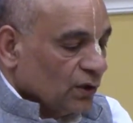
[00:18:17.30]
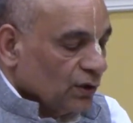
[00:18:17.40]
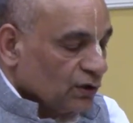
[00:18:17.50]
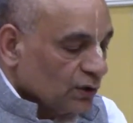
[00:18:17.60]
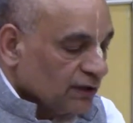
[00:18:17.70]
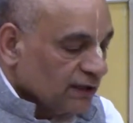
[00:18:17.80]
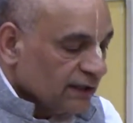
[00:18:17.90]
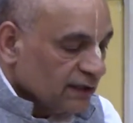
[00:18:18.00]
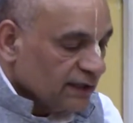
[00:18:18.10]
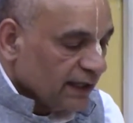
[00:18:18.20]
So since
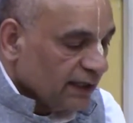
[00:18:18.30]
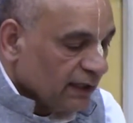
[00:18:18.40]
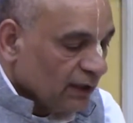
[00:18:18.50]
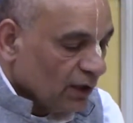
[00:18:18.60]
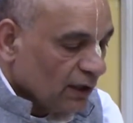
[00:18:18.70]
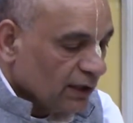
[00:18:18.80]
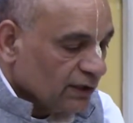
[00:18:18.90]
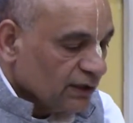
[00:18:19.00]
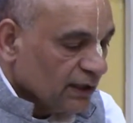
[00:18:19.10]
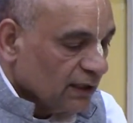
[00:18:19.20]
it is said that Lord
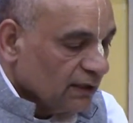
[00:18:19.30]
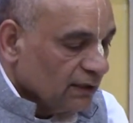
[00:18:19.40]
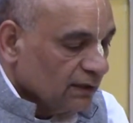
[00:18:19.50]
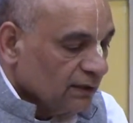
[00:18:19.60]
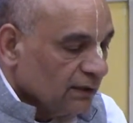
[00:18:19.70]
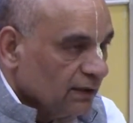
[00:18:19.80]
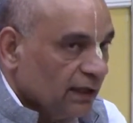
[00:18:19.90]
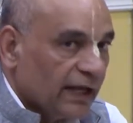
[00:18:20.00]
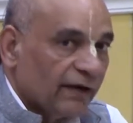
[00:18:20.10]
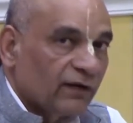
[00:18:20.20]
Krishna
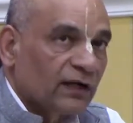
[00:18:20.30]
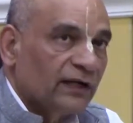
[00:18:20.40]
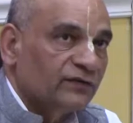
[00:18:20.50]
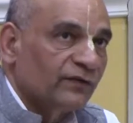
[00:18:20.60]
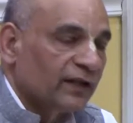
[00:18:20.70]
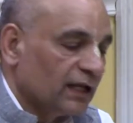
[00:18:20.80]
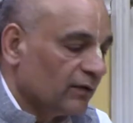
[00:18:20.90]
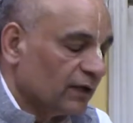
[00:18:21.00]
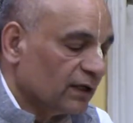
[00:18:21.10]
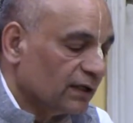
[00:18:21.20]
never leaves
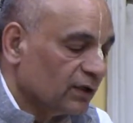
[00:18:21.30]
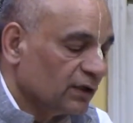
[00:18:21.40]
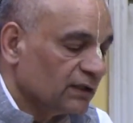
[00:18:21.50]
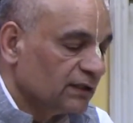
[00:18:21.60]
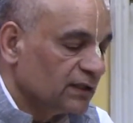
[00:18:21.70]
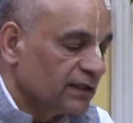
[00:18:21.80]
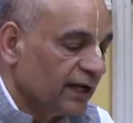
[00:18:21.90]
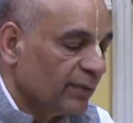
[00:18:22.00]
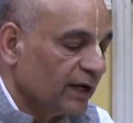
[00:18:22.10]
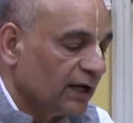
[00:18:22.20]
Vrindavan, you know, this is a
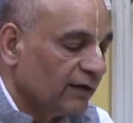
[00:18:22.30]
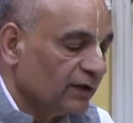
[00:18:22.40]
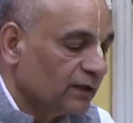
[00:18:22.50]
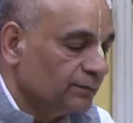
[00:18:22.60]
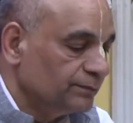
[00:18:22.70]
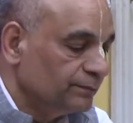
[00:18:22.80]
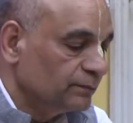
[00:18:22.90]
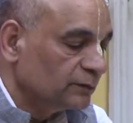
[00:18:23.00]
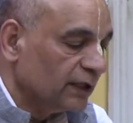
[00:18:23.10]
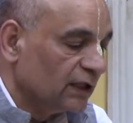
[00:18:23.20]
statement given
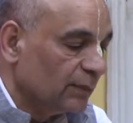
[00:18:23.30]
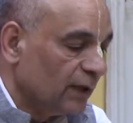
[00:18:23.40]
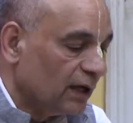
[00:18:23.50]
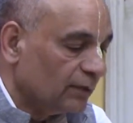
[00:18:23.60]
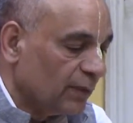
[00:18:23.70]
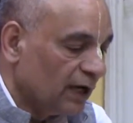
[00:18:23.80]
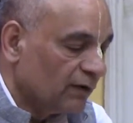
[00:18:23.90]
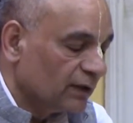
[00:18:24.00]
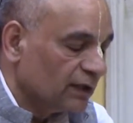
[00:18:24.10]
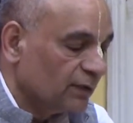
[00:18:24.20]
in the
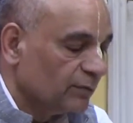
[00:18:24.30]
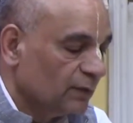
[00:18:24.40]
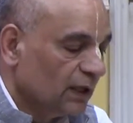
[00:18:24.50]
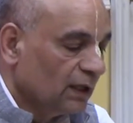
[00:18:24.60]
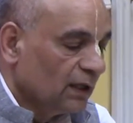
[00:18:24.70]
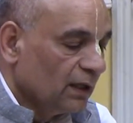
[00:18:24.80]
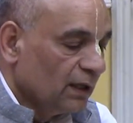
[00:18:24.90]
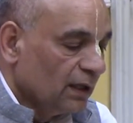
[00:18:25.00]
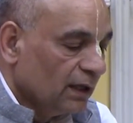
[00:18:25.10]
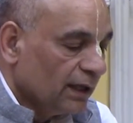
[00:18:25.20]
Bhagavatam
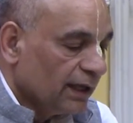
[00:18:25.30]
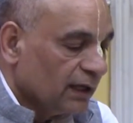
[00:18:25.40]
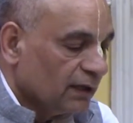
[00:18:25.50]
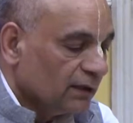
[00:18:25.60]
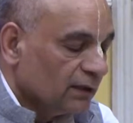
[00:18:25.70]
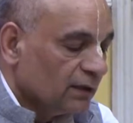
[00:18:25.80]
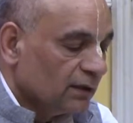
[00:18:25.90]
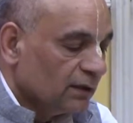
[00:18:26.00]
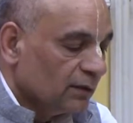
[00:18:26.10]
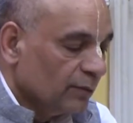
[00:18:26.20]
and
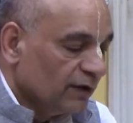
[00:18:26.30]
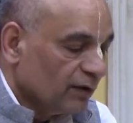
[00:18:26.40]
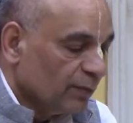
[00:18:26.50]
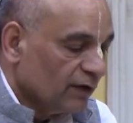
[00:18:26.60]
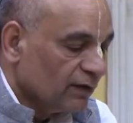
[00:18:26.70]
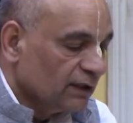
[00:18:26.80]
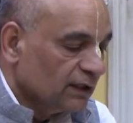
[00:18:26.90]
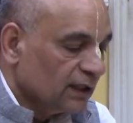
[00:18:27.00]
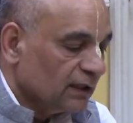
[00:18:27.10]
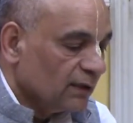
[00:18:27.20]
even Bhagavad
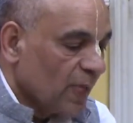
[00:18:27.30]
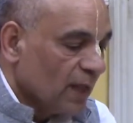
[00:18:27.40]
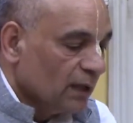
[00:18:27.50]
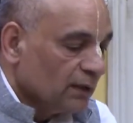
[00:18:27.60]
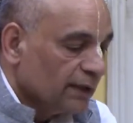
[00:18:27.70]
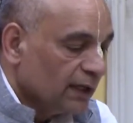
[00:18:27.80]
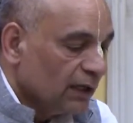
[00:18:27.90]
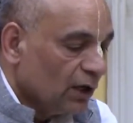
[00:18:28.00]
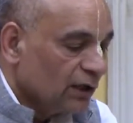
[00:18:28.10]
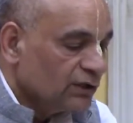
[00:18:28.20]
Gita, that
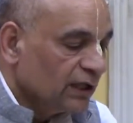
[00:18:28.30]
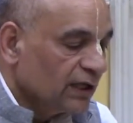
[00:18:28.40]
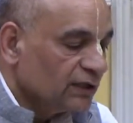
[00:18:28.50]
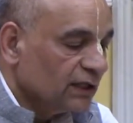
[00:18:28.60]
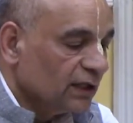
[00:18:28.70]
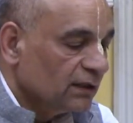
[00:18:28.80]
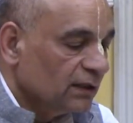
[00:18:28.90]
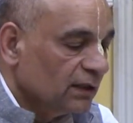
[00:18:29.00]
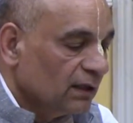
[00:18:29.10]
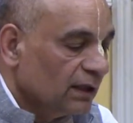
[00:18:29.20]
Lord Shri Krishna
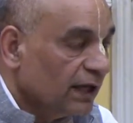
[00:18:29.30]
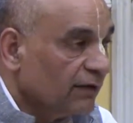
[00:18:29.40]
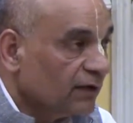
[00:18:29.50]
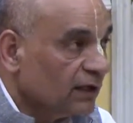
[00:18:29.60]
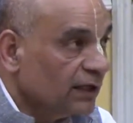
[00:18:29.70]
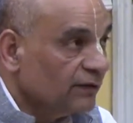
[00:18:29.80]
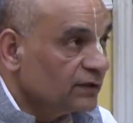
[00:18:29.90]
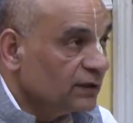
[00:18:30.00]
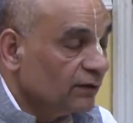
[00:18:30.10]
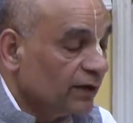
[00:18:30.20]
never
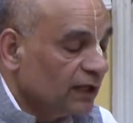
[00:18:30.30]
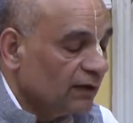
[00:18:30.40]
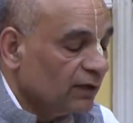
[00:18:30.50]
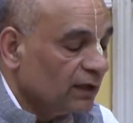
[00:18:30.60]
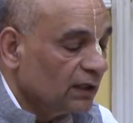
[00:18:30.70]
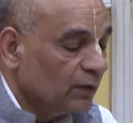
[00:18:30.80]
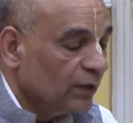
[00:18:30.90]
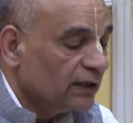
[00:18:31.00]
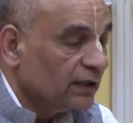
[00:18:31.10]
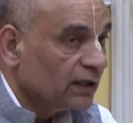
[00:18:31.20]
leaves Vrindavan,
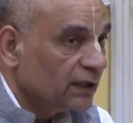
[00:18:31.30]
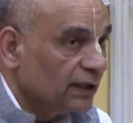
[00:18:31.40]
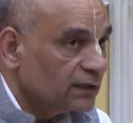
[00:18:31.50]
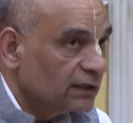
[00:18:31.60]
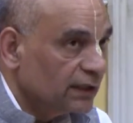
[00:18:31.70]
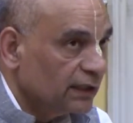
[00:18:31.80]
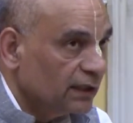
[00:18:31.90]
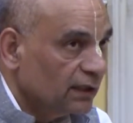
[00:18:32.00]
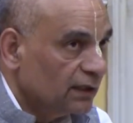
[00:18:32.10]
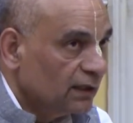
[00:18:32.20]
whether it's the